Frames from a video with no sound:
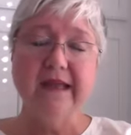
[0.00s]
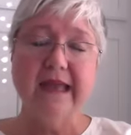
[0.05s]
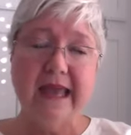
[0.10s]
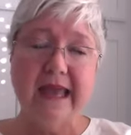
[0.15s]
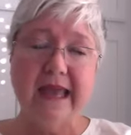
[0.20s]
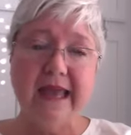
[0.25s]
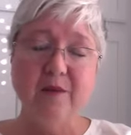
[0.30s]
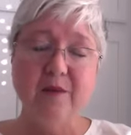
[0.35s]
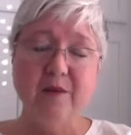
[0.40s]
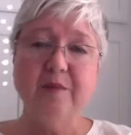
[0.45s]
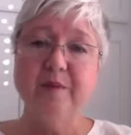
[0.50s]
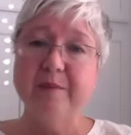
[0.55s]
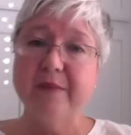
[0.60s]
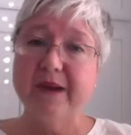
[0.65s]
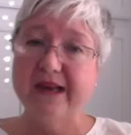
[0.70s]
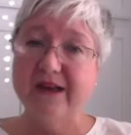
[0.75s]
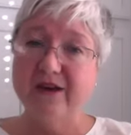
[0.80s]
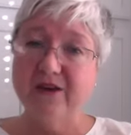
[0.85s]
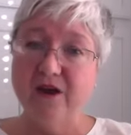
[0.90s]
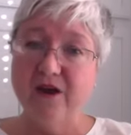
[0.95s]
Hemp,
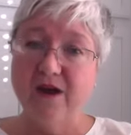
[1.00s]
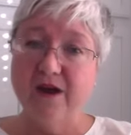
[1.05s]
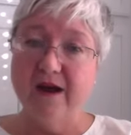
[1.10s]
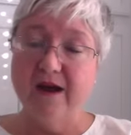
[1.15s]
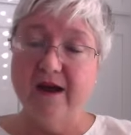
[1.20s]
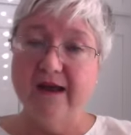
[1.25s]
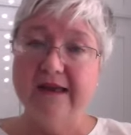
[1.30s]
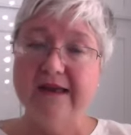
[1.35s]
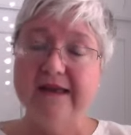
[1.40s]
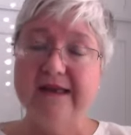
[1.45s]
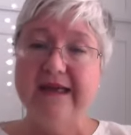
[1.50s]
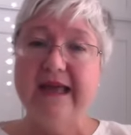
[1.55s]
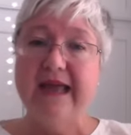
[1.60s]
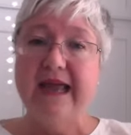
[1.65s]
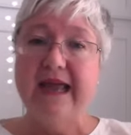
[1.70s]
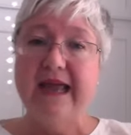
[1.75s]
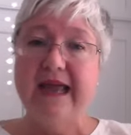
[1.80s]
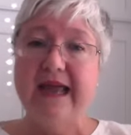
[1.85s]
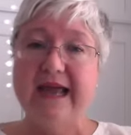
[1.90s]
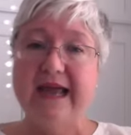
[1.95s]
by law,
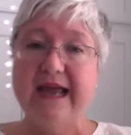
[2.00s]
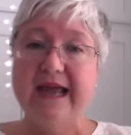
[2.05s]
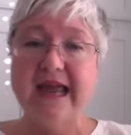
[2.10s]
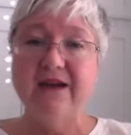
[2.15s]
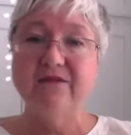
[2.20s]
has